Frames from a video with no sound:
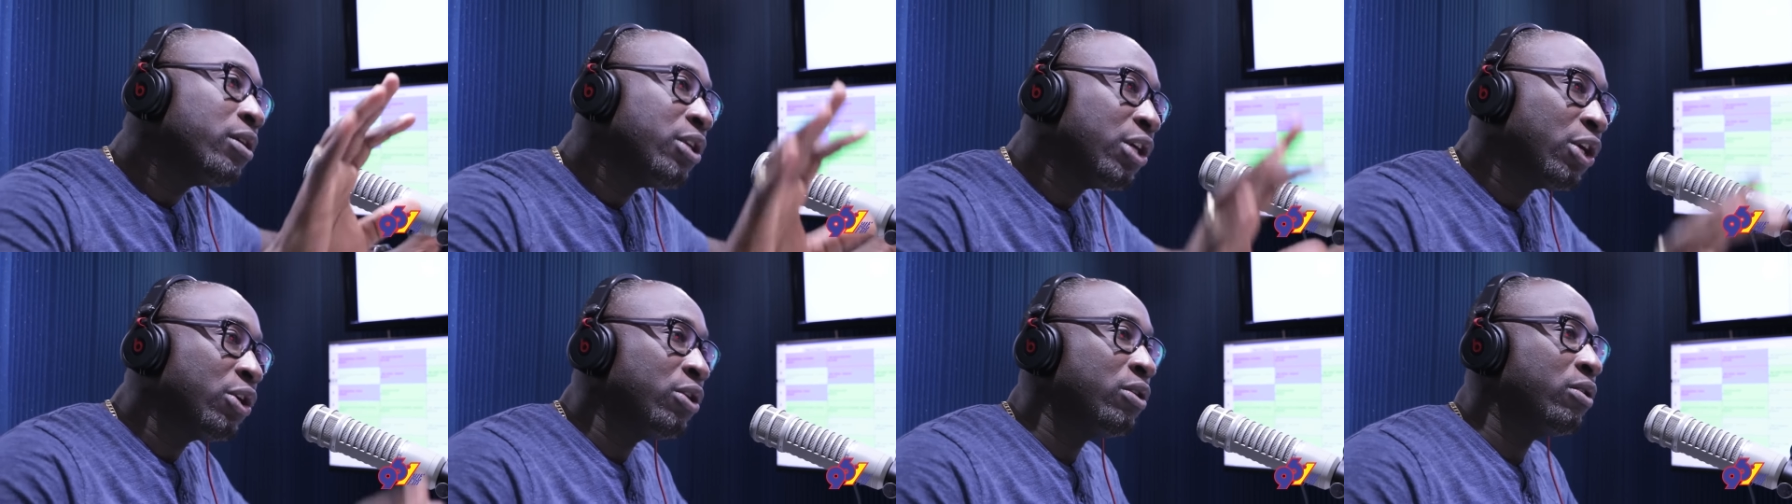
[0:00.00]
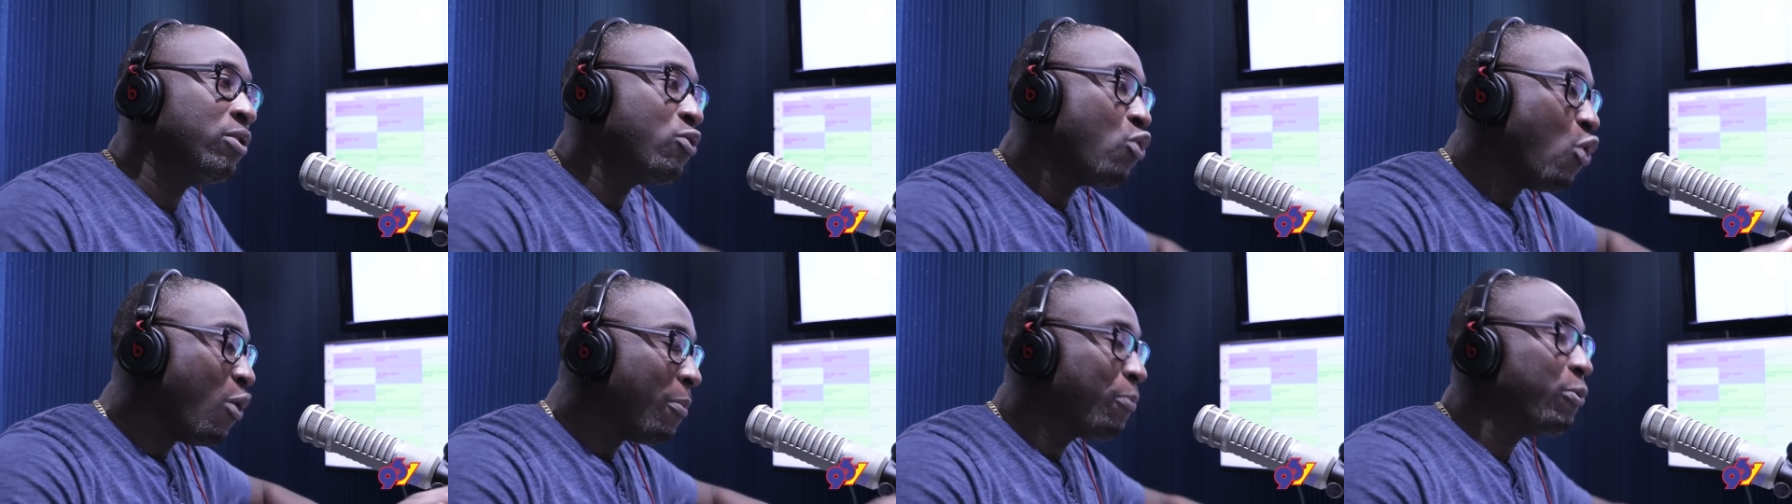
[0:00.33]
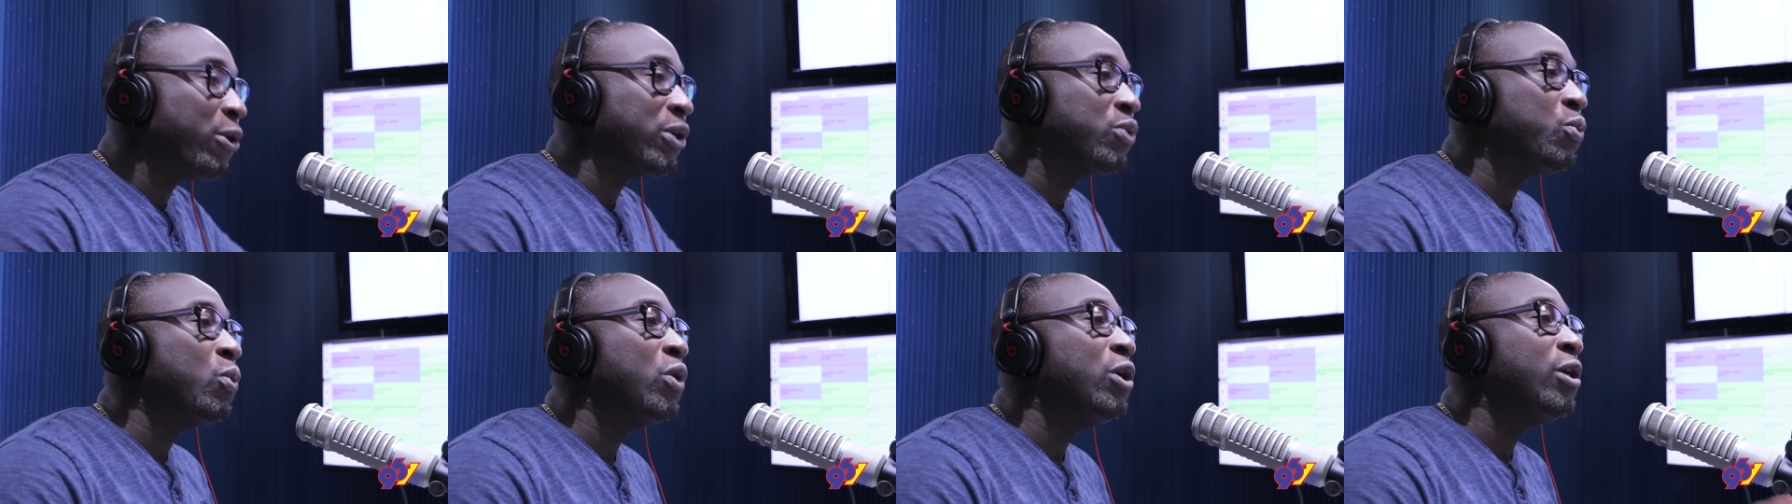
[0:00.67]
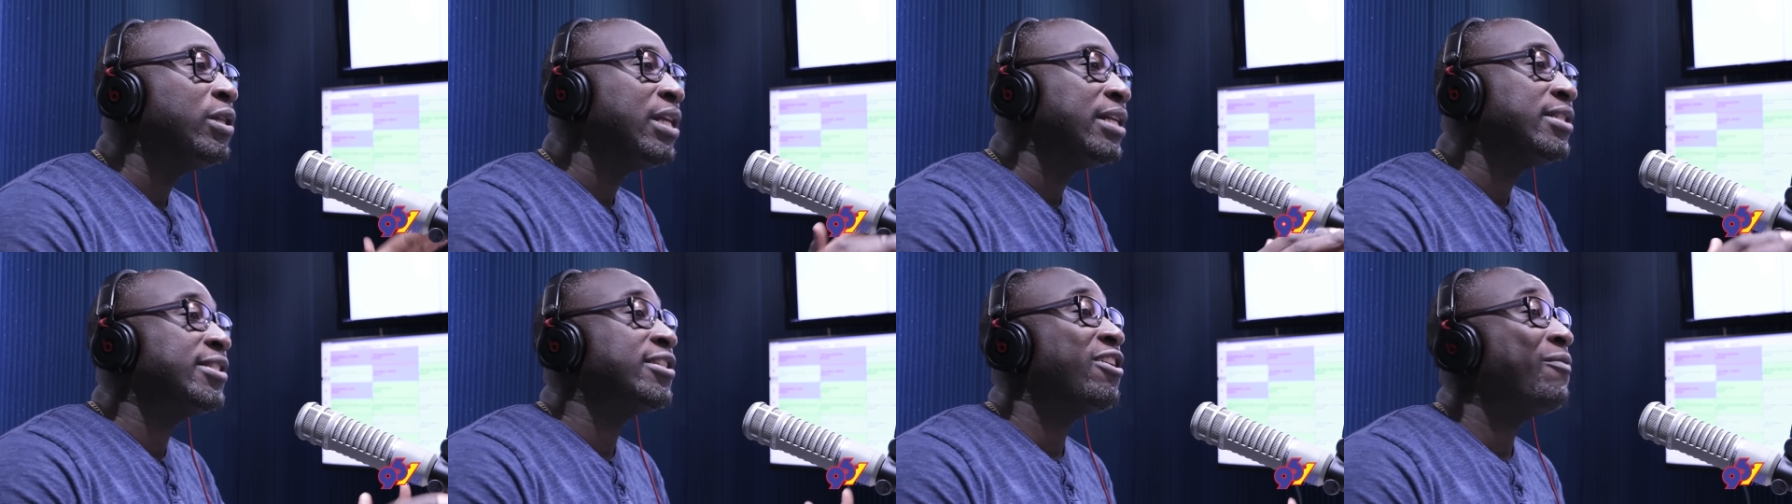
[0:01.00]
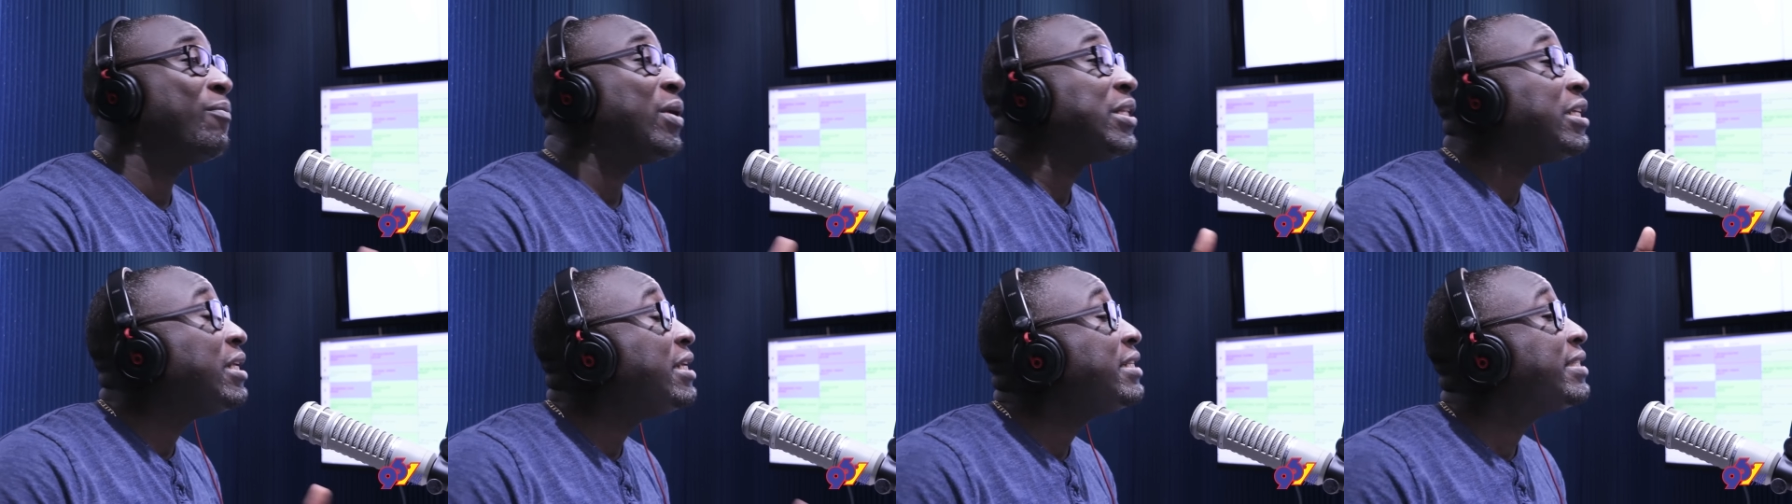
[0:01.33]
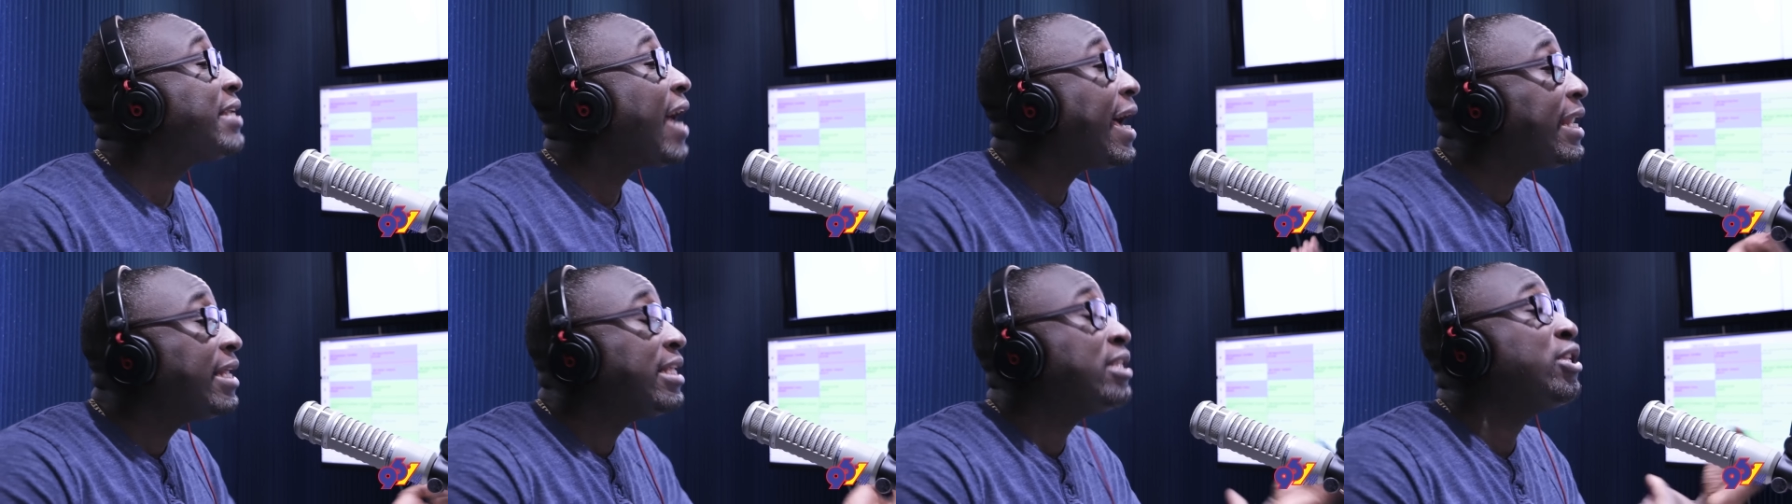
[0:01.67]
the corporate world, and somebody
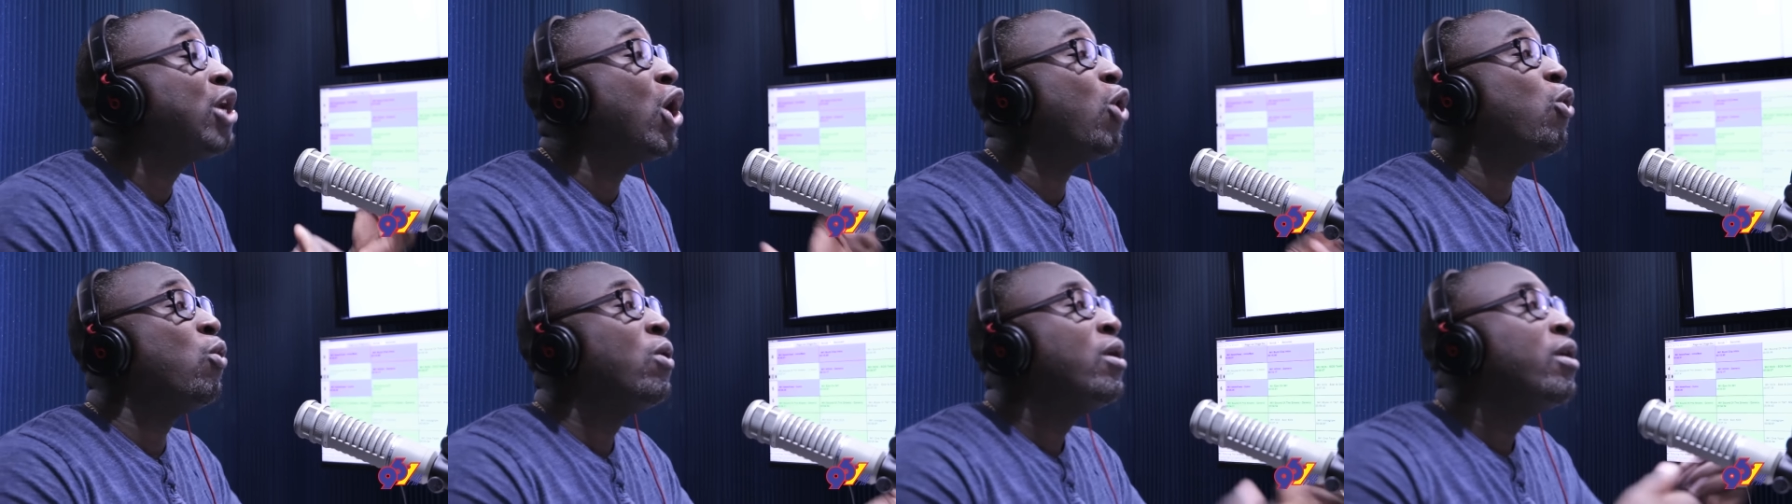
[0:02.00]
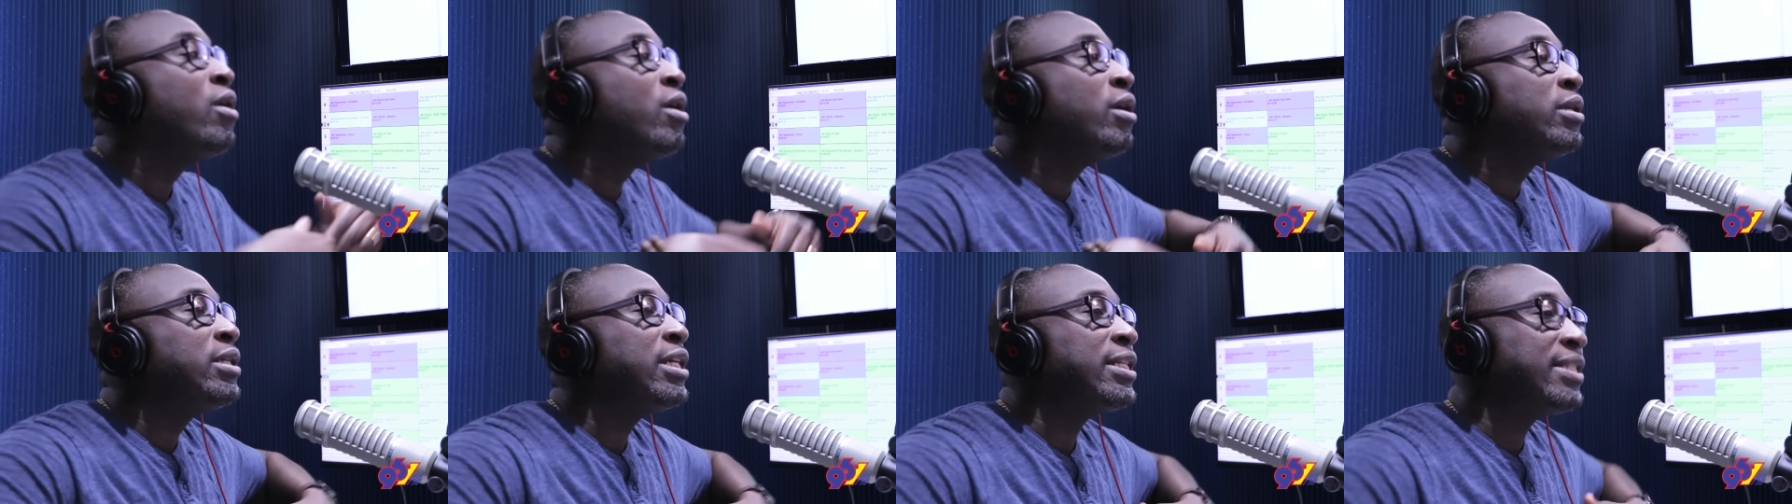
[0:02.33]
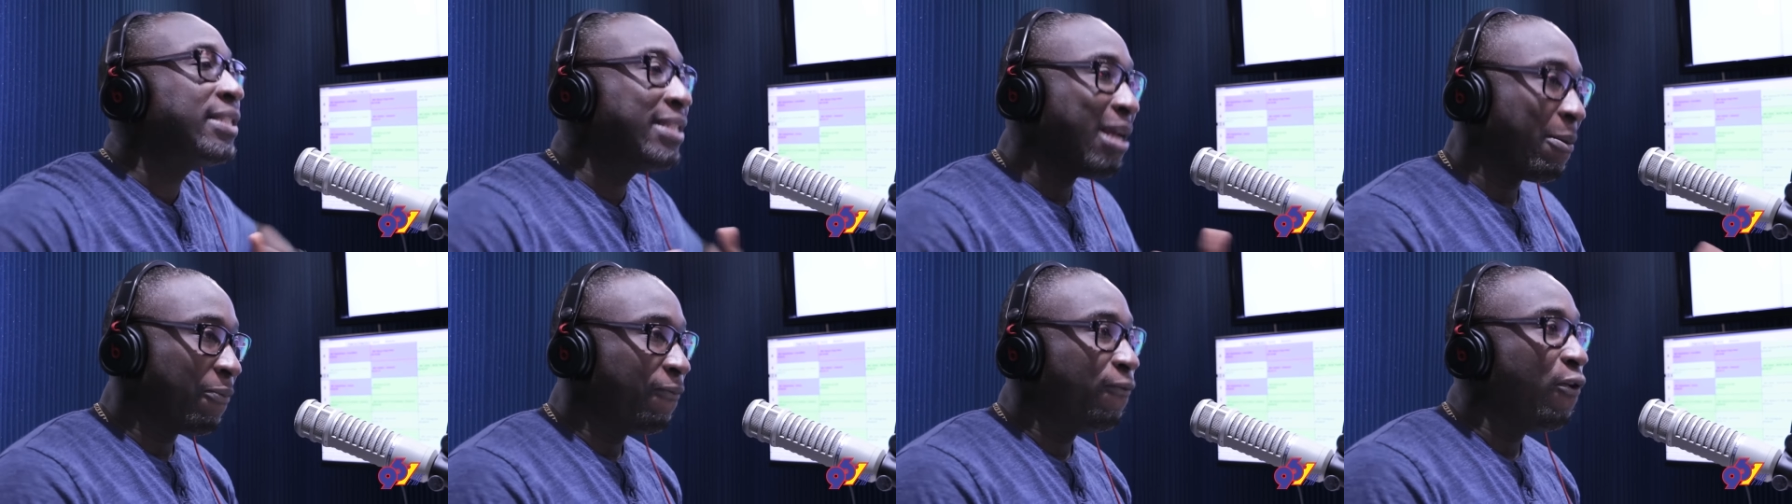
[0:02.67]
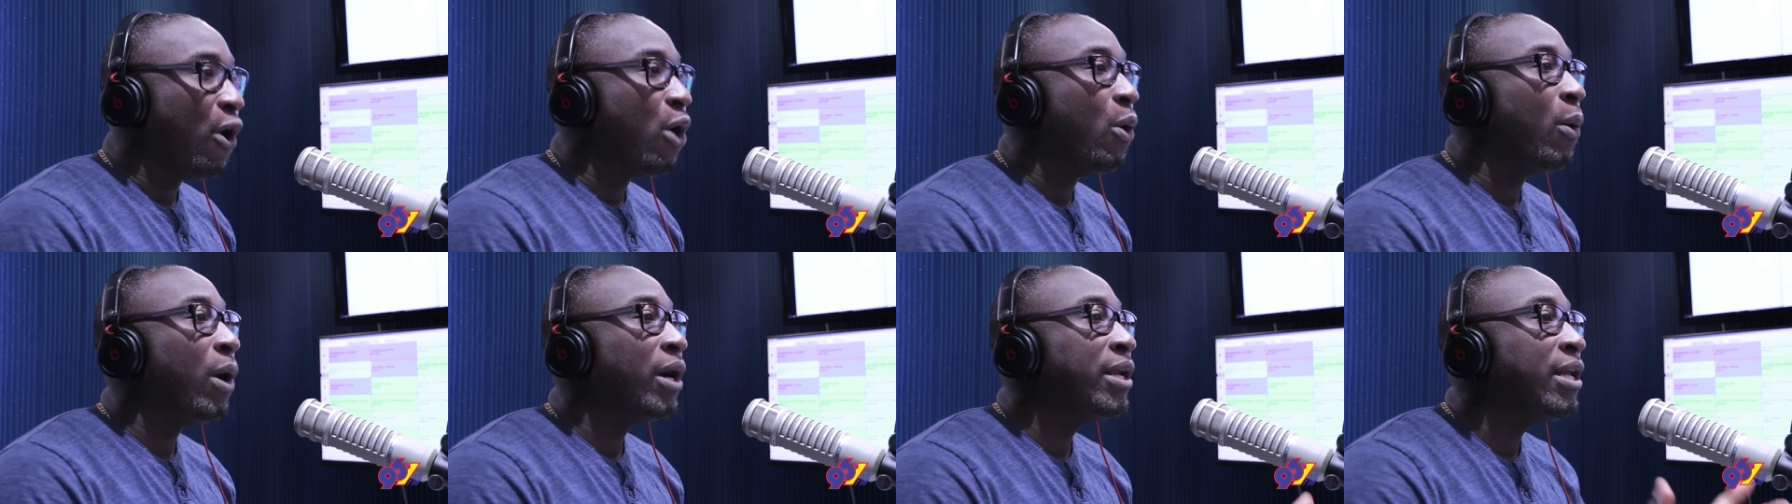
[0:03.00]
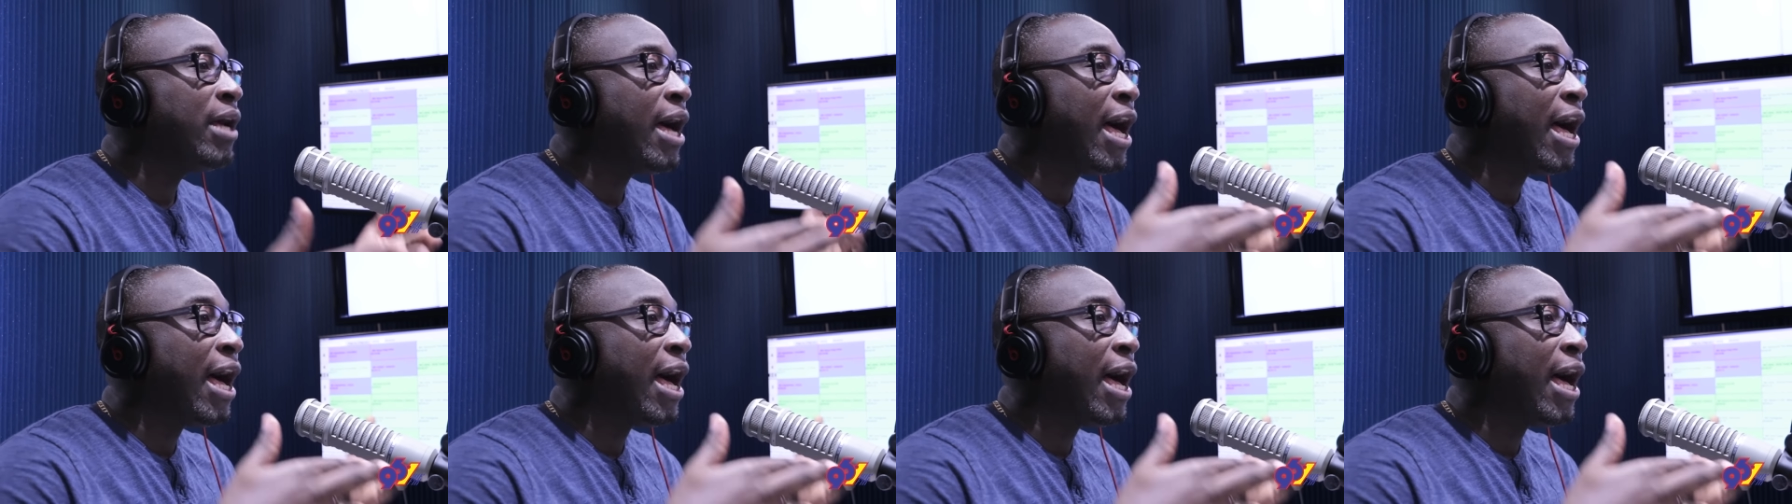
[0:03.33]
decided now to step forward